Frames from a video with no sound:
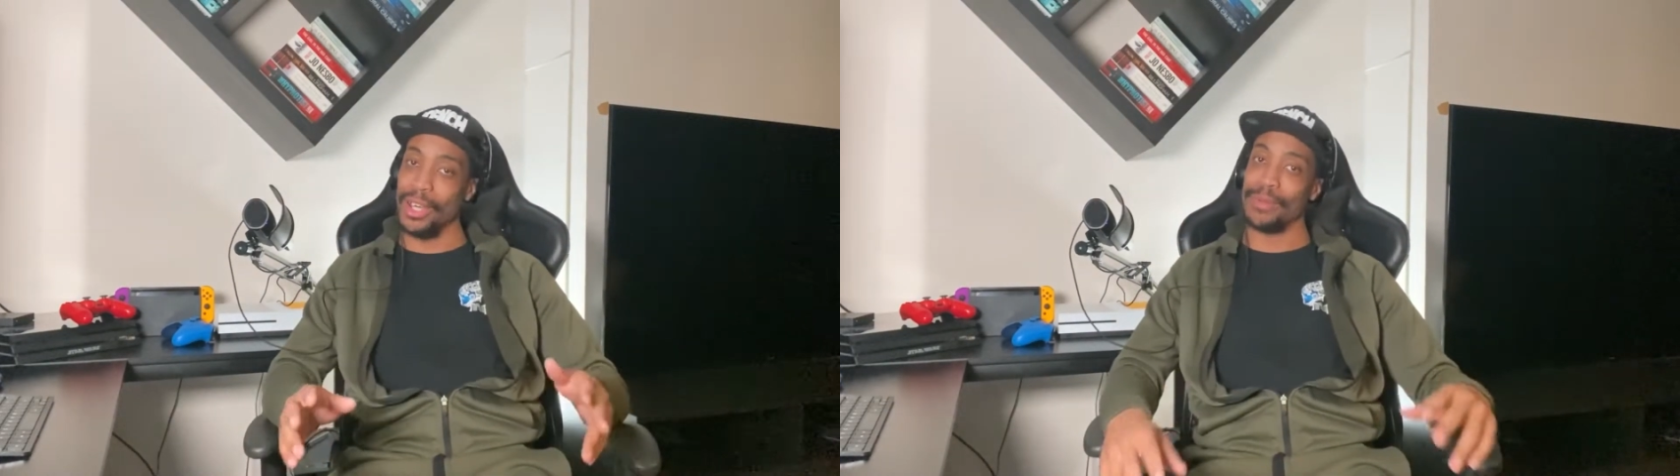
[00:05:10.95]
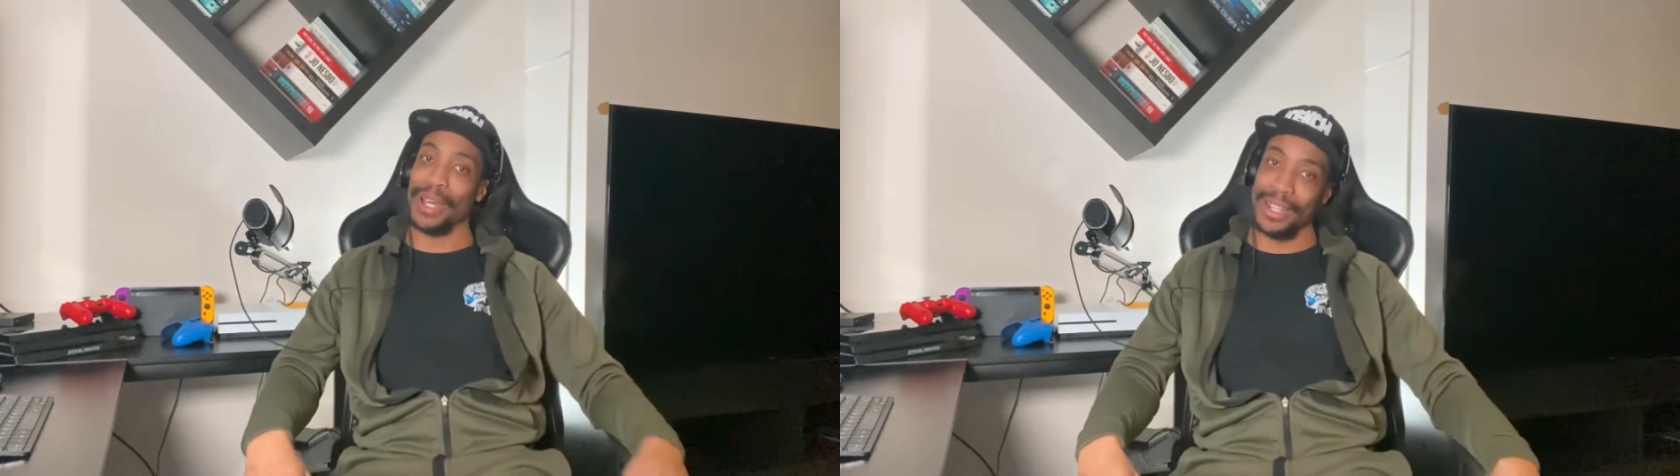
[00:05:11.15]

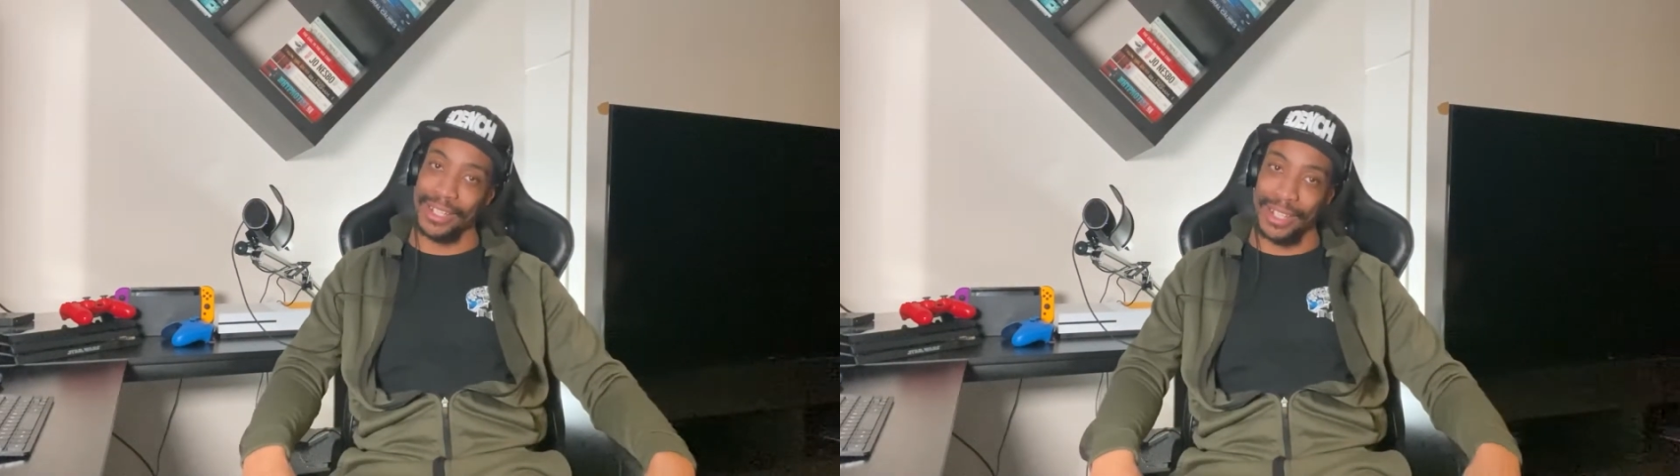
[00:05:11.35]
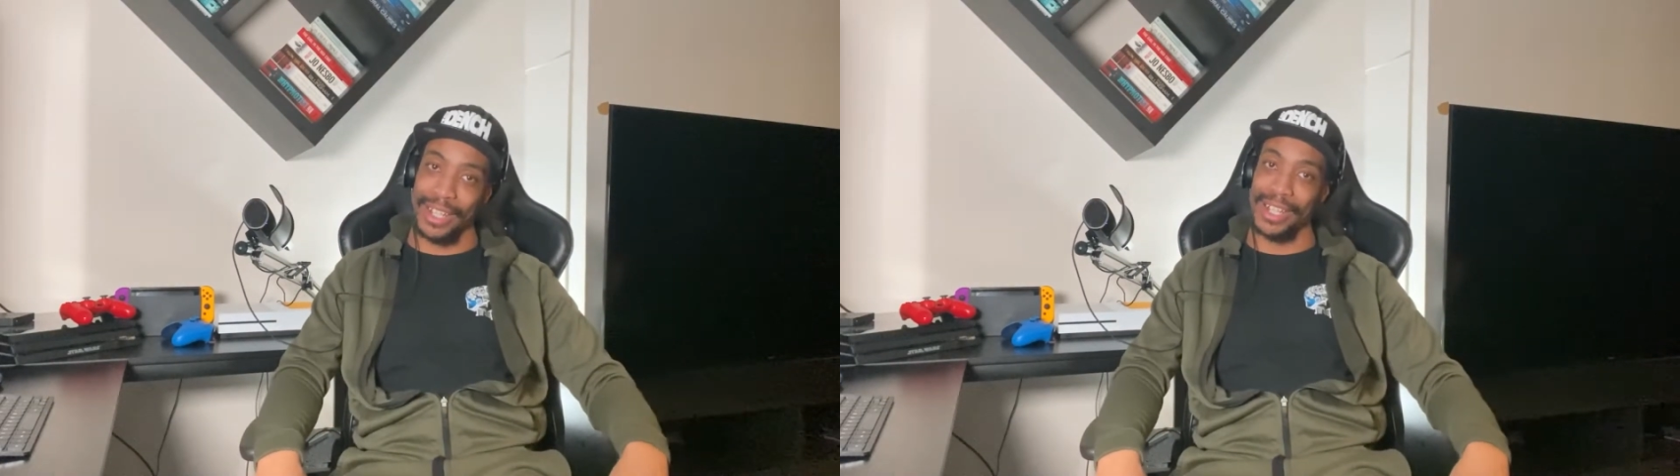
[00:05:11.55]
about
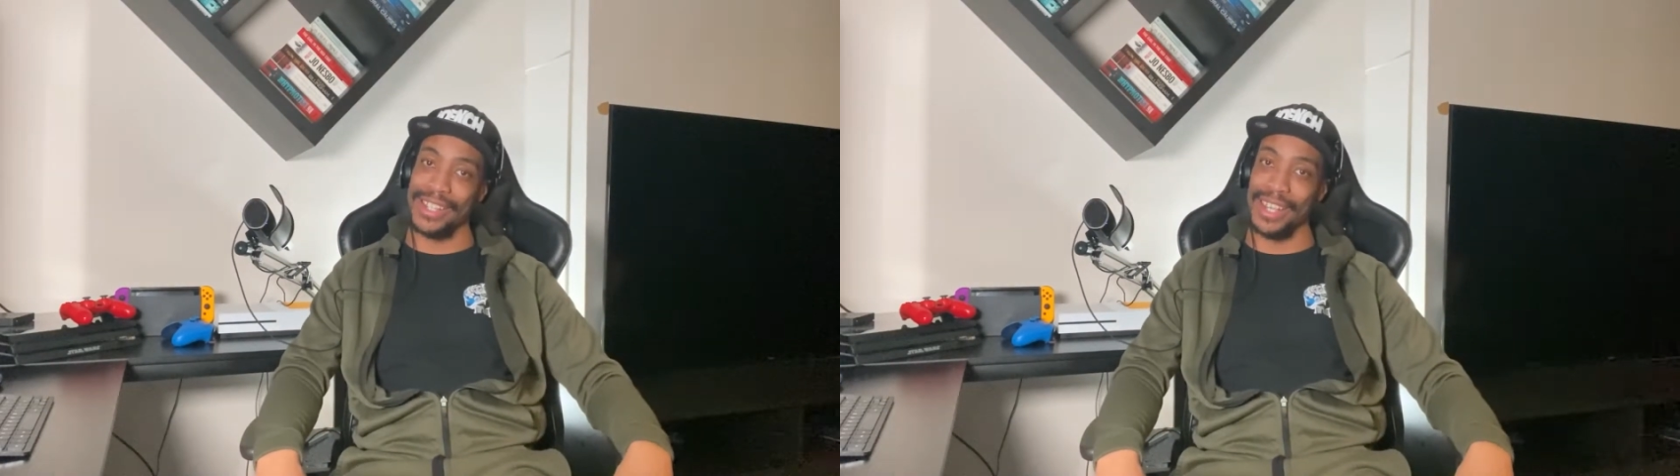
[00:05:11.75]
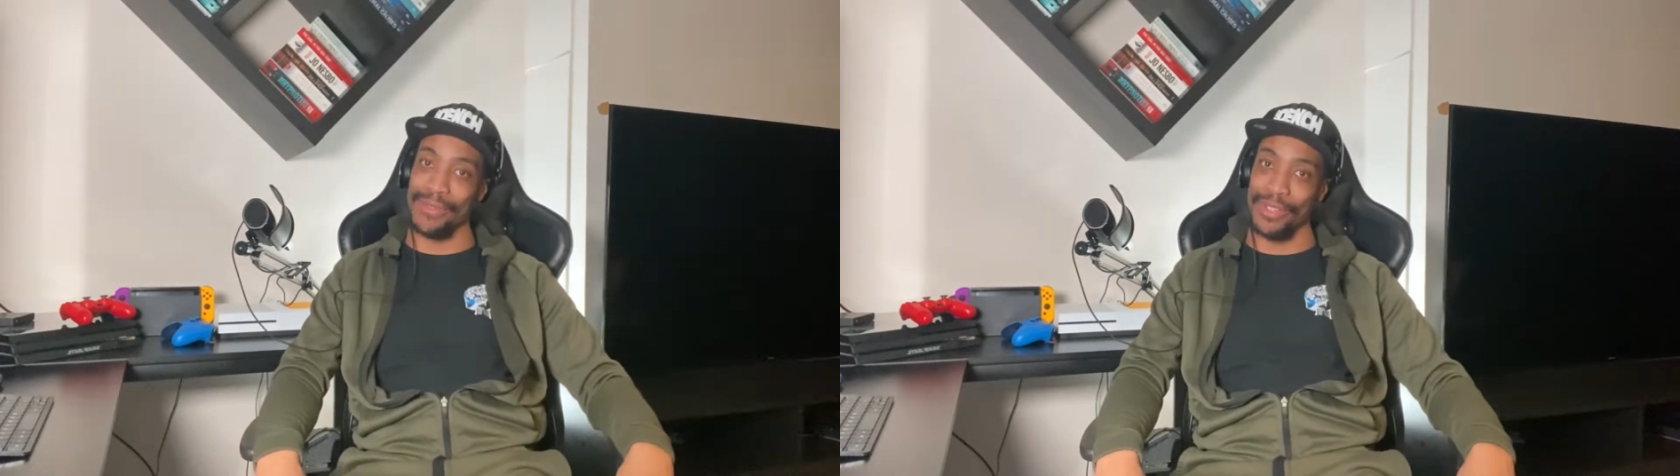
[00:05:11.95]
the
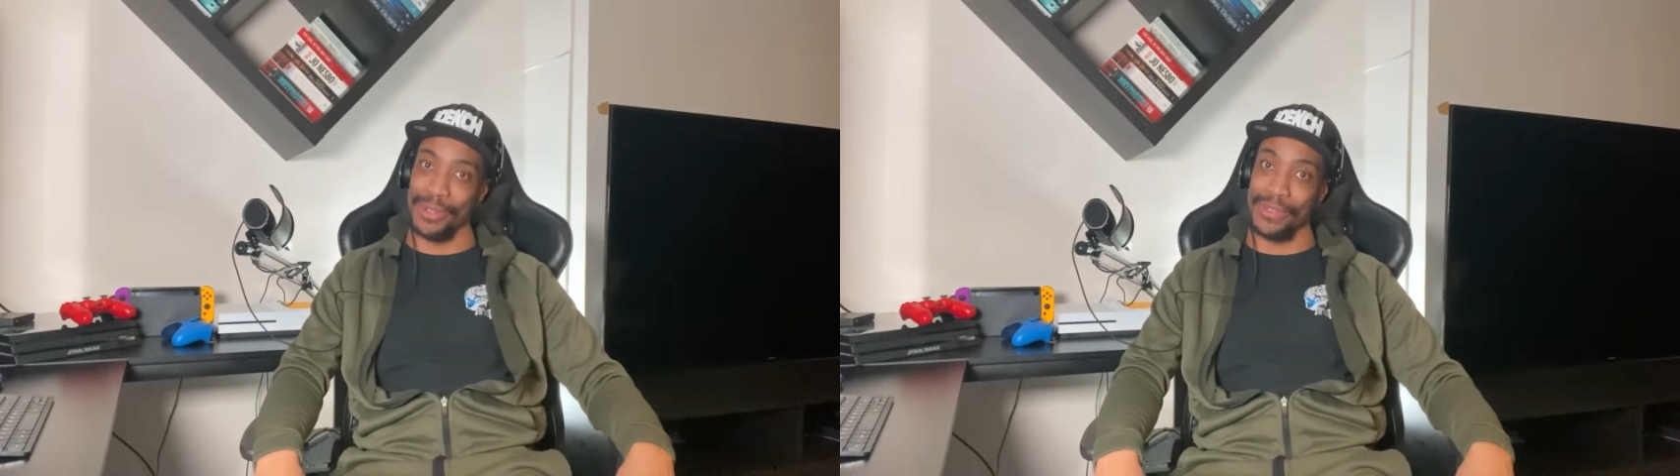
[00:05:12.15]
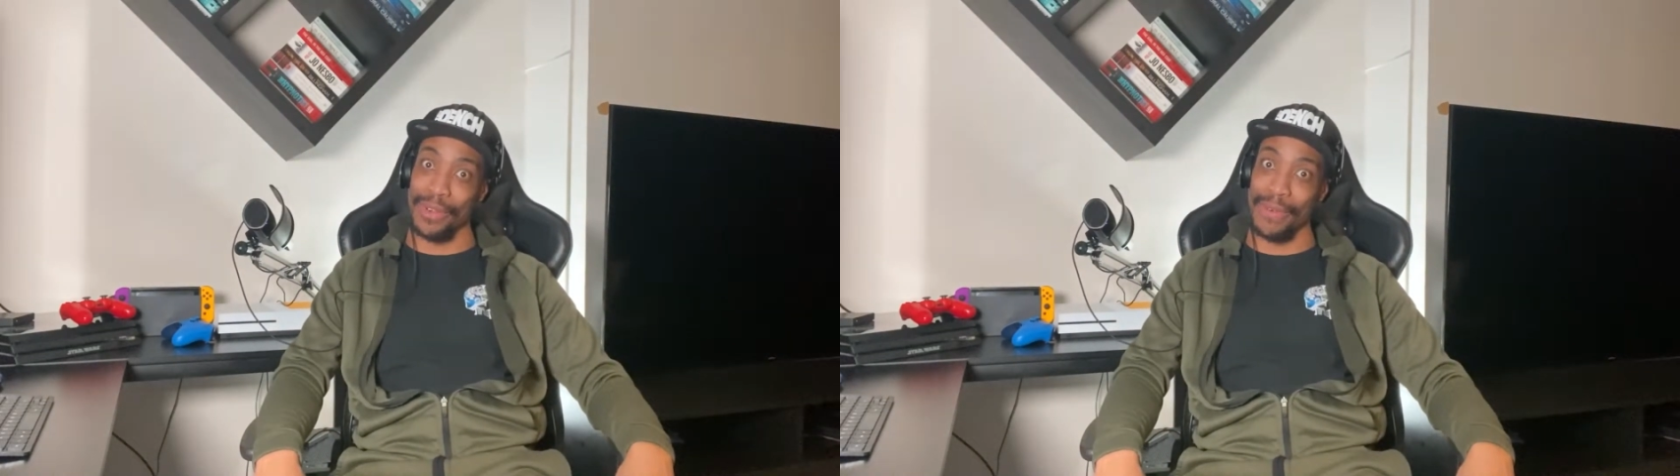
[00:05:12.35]
delays, even though
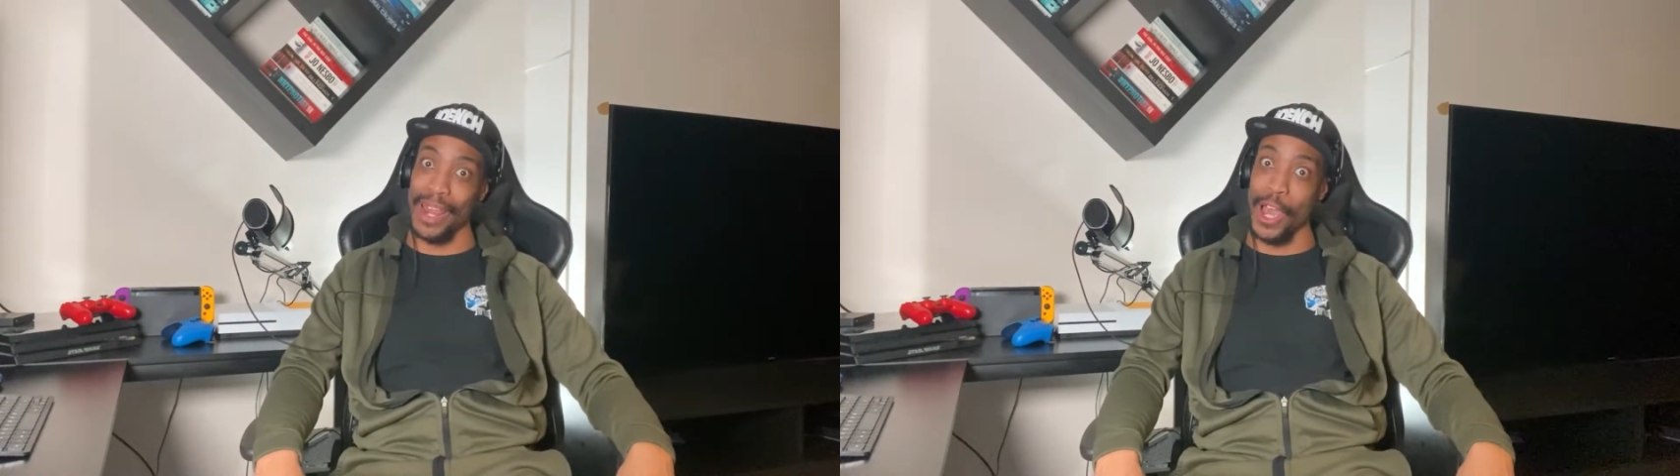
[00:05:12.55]
it's very